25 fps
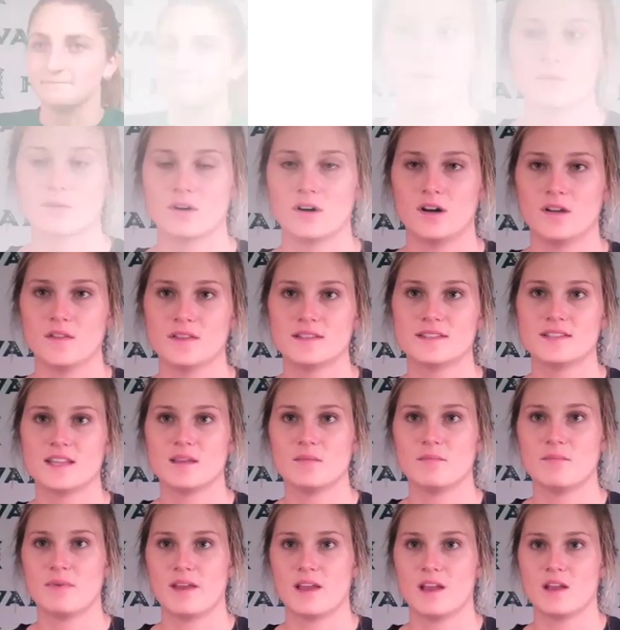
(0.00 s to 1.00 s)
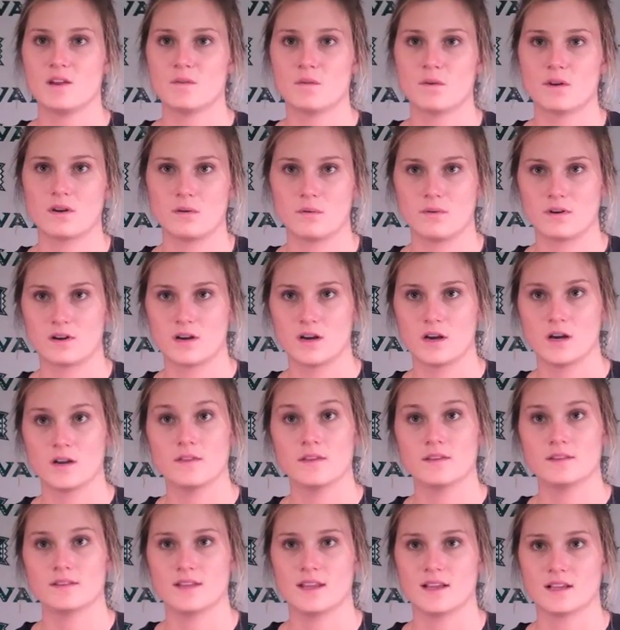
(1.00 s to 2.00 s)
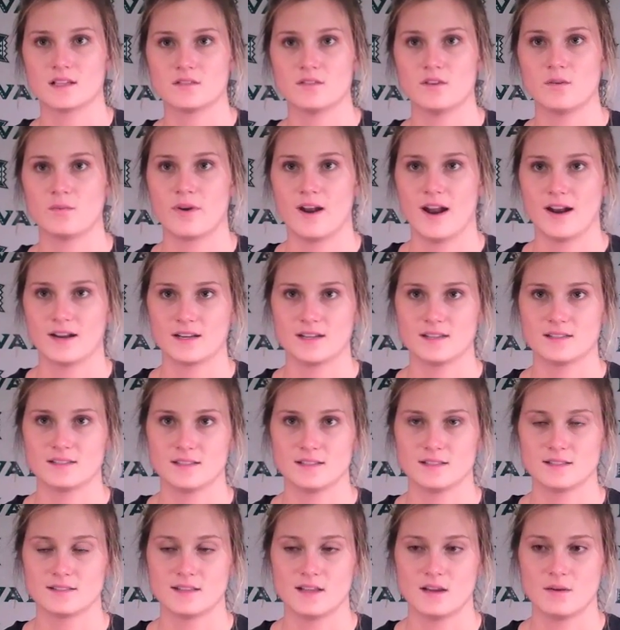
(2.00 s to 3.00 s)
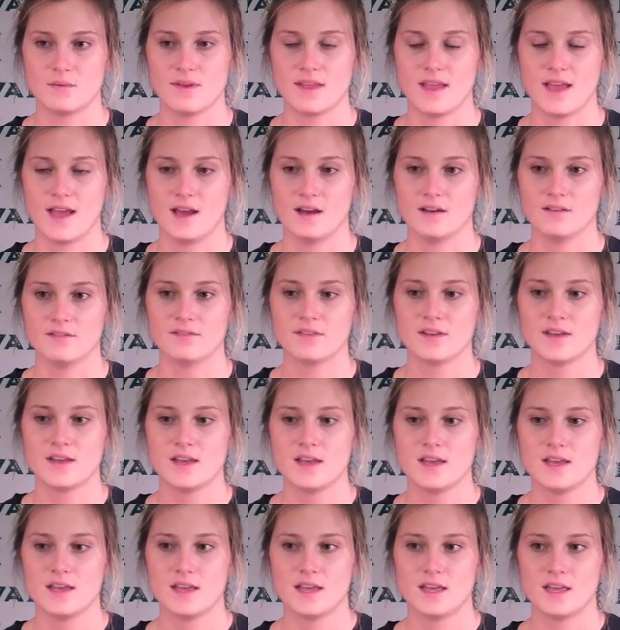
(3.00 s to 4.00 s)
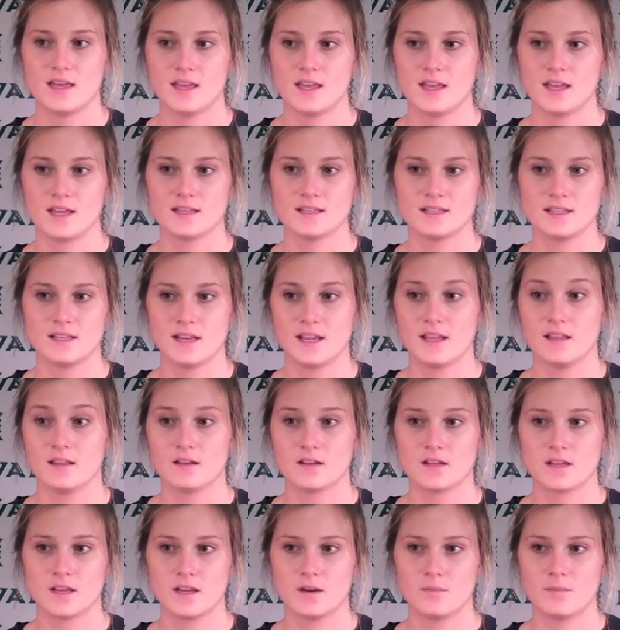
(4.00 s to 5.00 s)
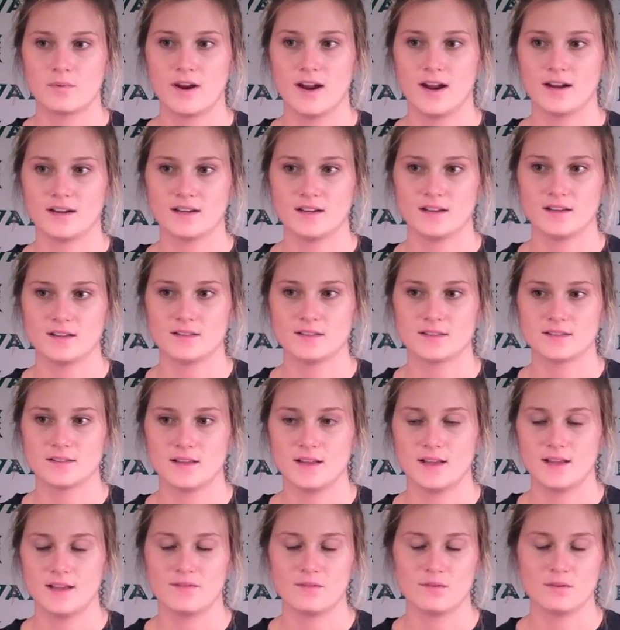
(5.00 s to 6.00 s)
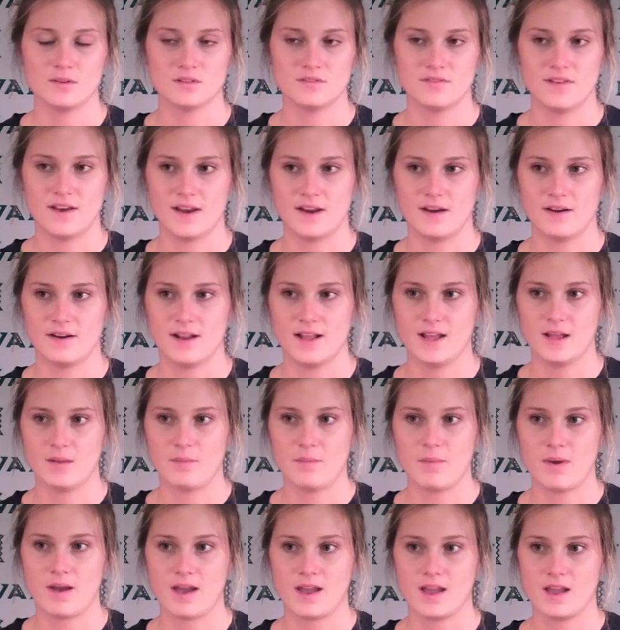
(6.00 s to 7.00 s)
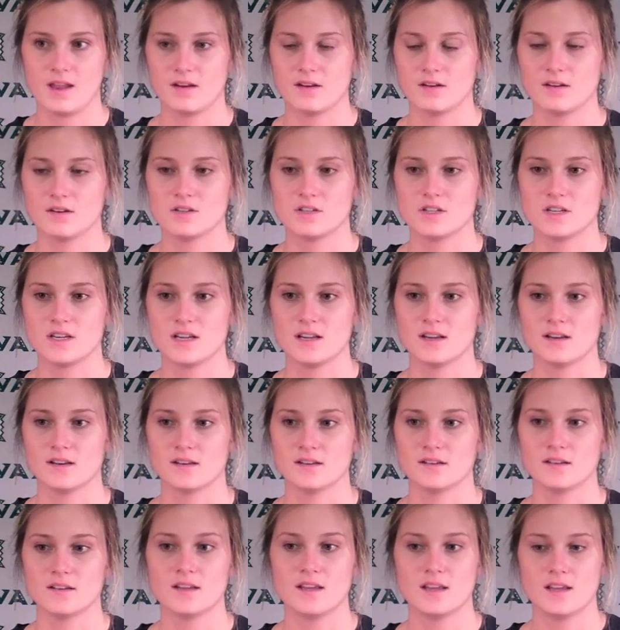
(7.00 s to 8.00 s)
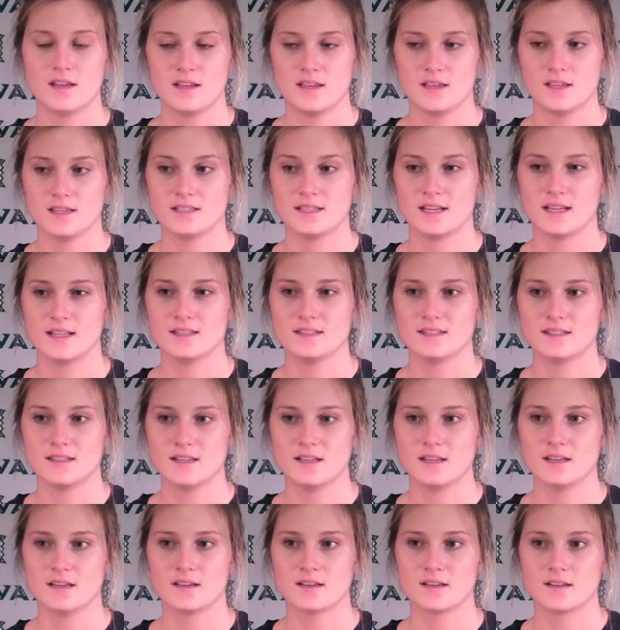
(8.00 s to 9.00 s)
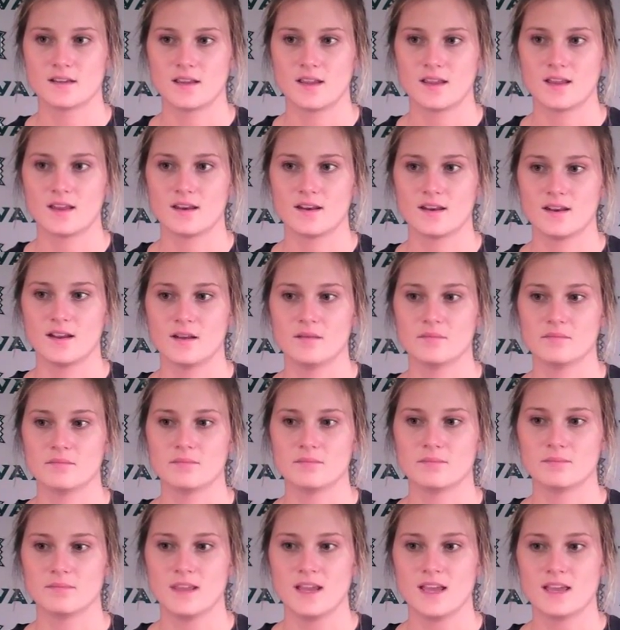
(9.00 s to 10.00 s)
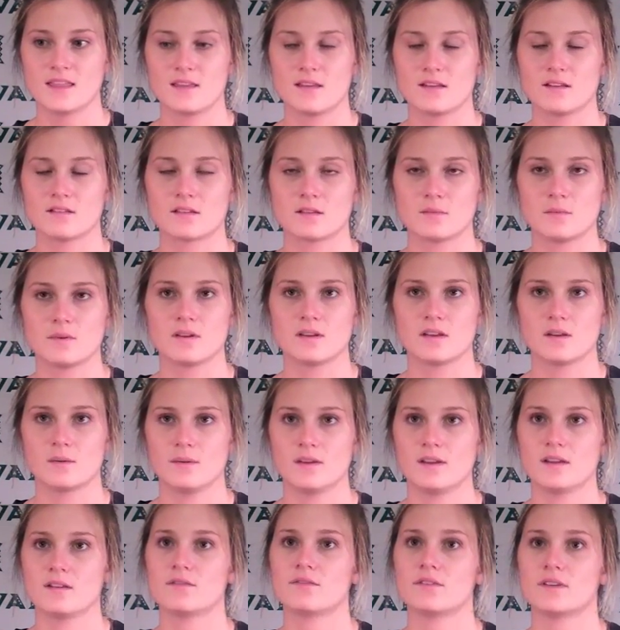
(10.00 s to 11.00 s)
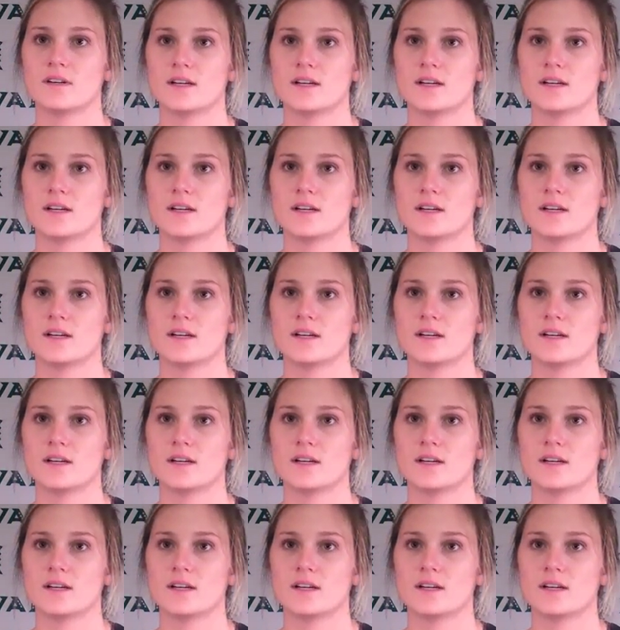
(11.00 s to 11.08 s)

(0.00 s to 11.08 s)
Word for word: We're all on the same page. We want to work hard these next few practices that we have. And today looked good practice. Everyone's fired up, high energy and intensity. And um, yeah, I think it's going to be a good weekend for